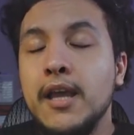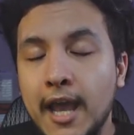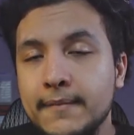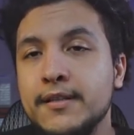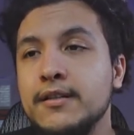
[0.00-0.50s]

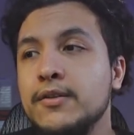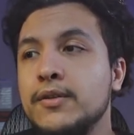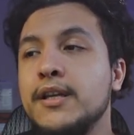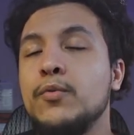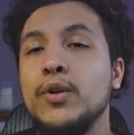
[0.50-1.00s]

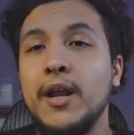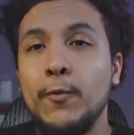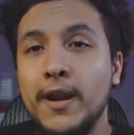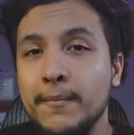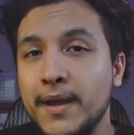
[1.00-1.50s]
Absolutely. Would I
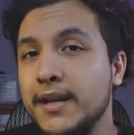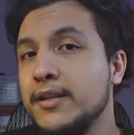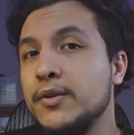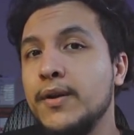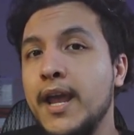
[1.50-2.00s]
recommend it
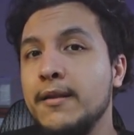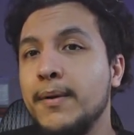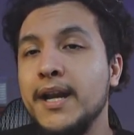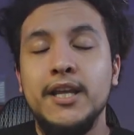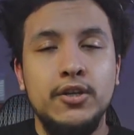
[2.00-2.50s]
to
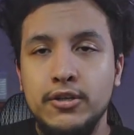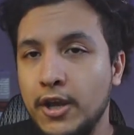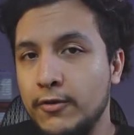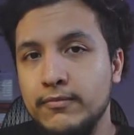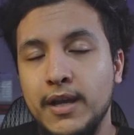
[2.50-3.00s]
anybody?
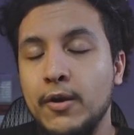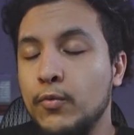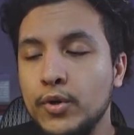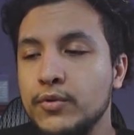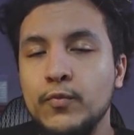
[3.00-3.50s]
No, I
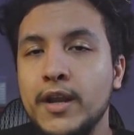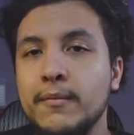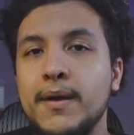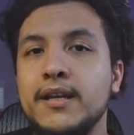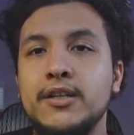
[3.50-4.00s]
wouldn't
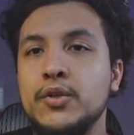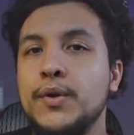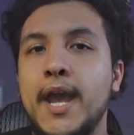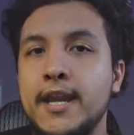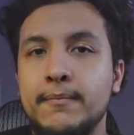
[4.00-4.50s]
recommend it to
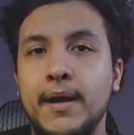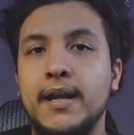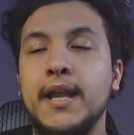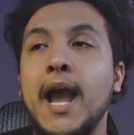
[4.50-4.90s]
anybody.